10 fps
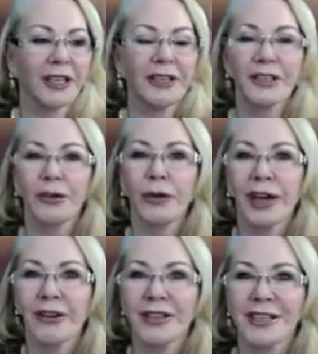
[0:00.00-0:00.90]
and the
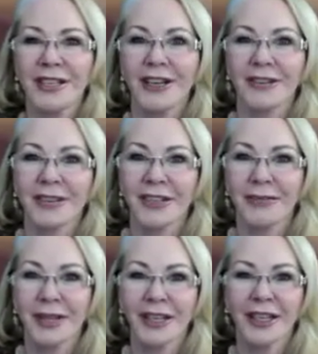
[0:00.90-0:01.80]
square itself
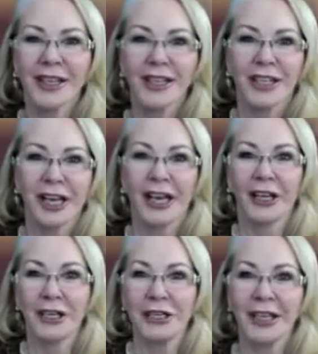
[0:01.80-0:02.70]
can be
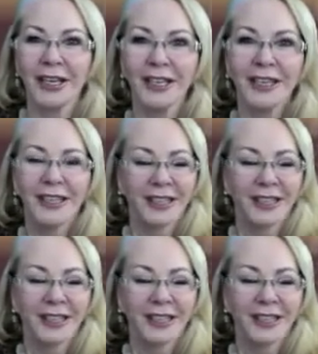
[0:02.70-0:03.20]
challenging,